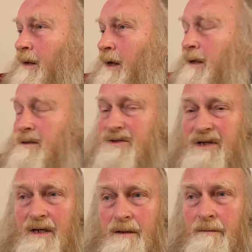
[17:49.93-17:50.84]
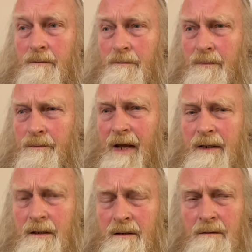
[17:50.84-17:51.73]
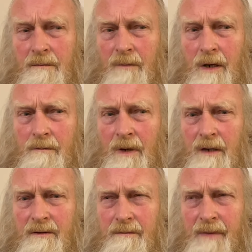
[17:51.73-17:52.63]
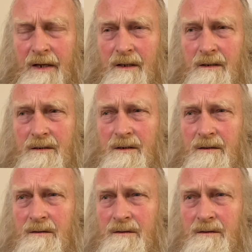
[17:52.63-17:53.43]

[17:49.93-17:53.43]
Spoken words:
I can see her, Beckett. Margaret Beckett, isn't it?